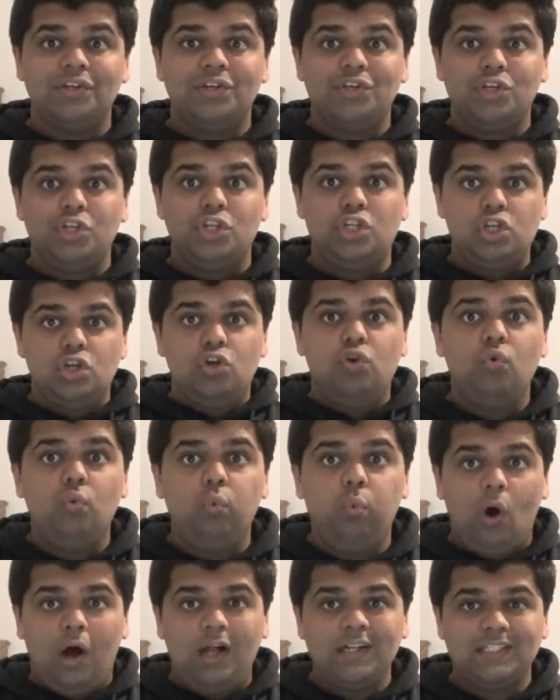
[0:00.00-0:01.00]
You
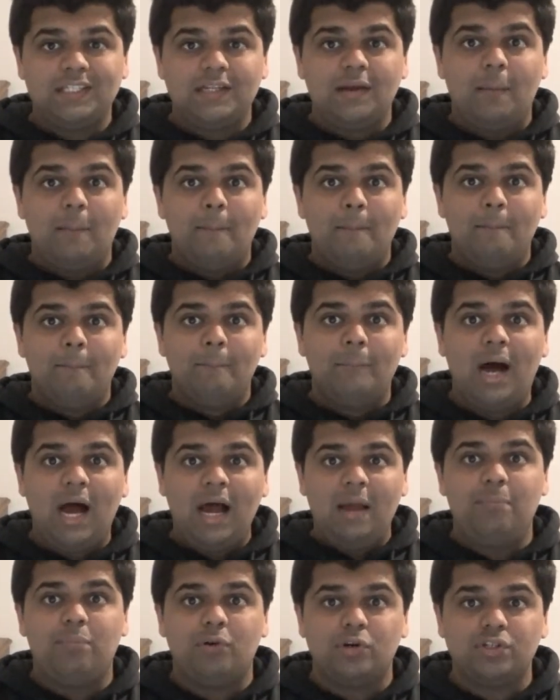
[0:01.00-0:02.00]
want
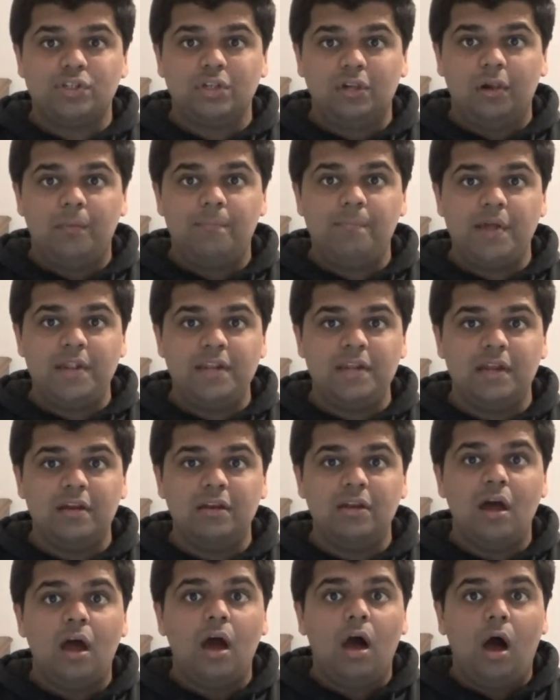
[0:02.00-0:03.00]
my personal
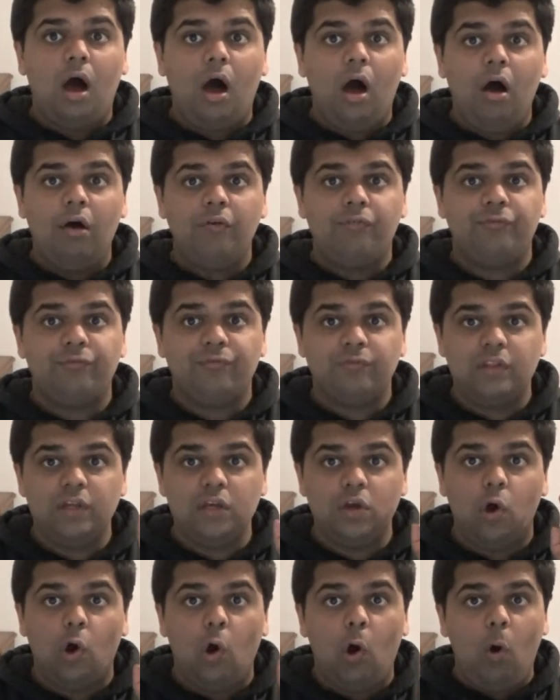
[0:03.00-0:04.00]
opinion of
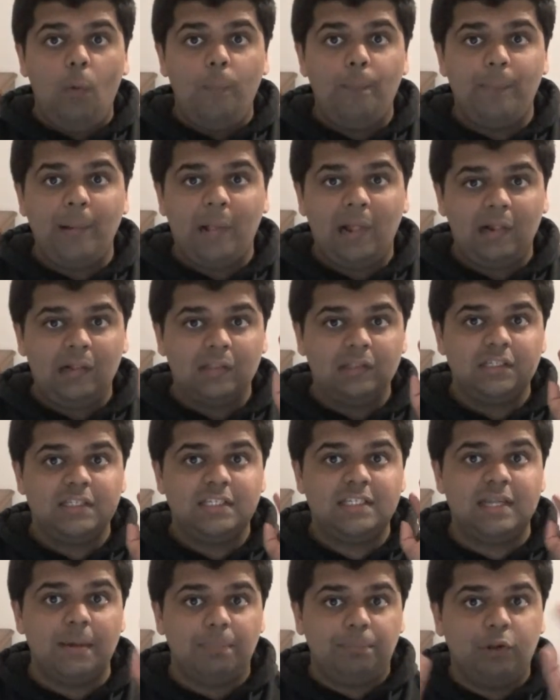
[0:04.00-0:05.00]
the Opel
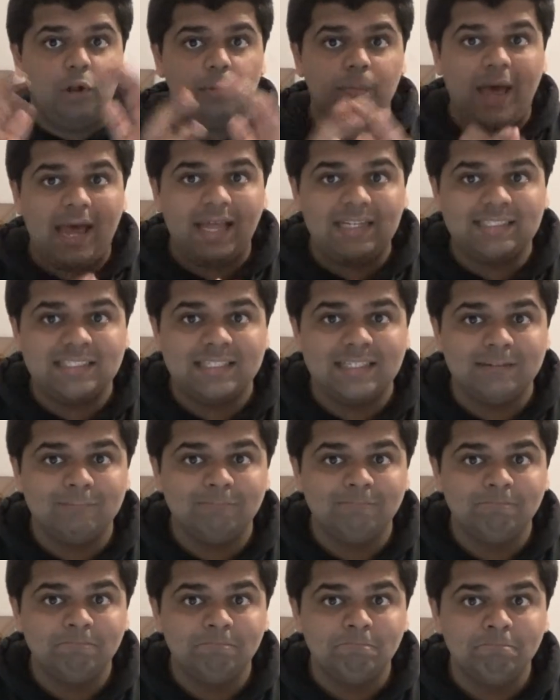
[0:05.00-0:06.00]
Diplomat?
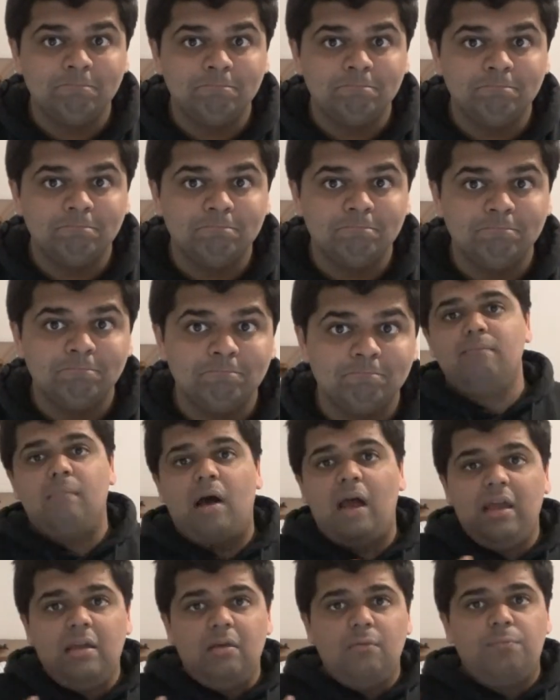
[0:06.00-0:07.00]

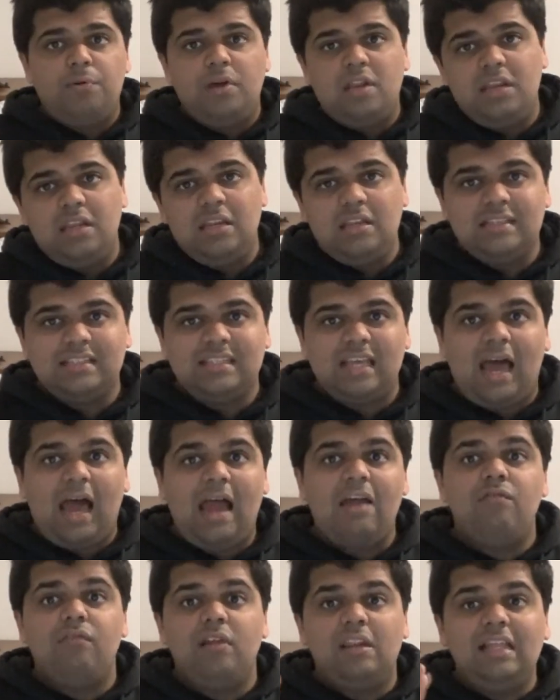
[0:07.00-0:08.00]
My opinion is that I
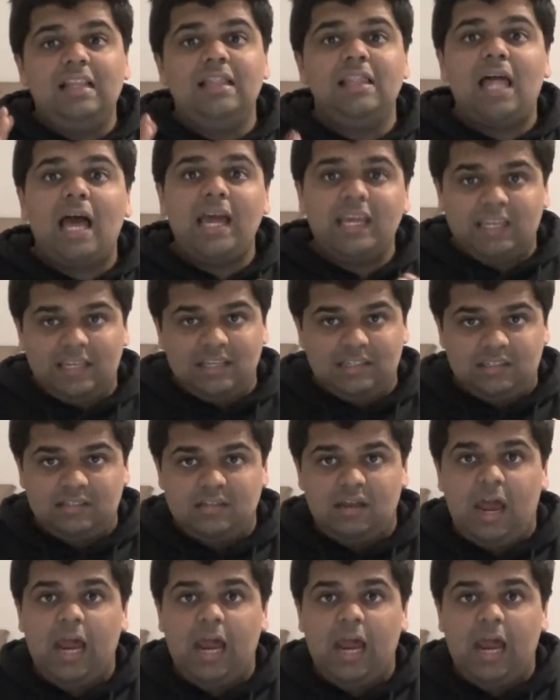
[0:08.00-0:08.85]
really like it.